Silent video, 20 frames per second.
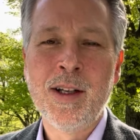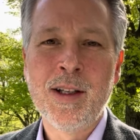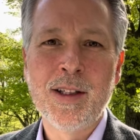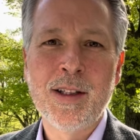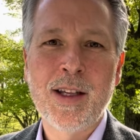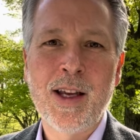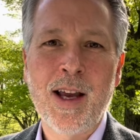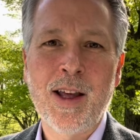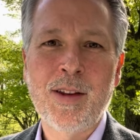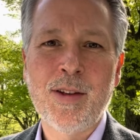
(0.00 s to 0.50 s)

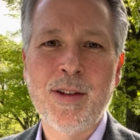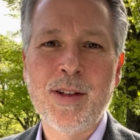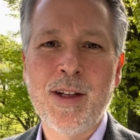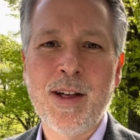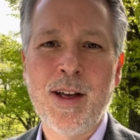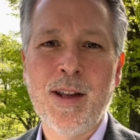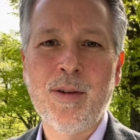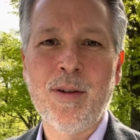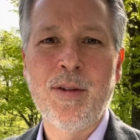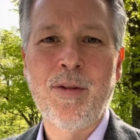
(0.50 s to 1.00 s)
to gather
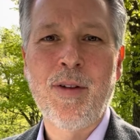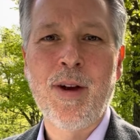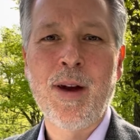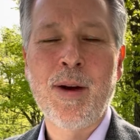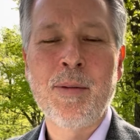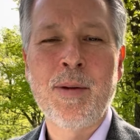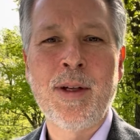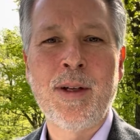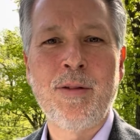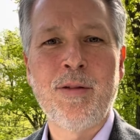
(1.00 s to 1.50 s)
together with
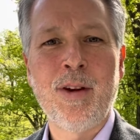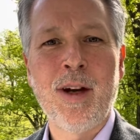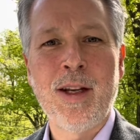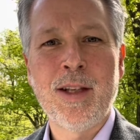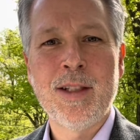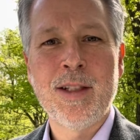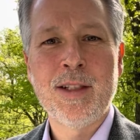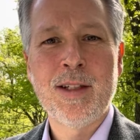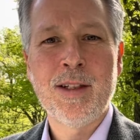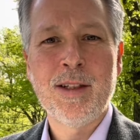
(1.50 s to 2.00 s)
family and
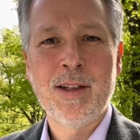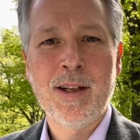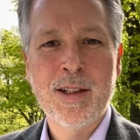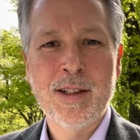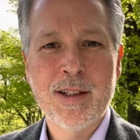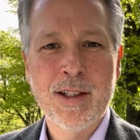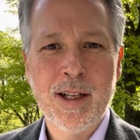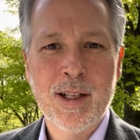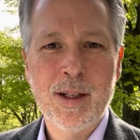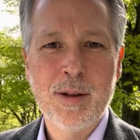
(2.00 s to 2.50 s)
friends and,
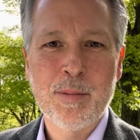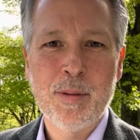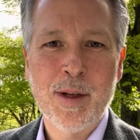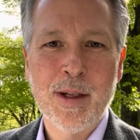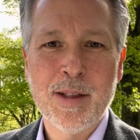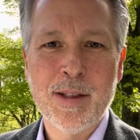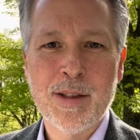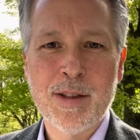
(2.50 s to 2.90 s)
and celebrate.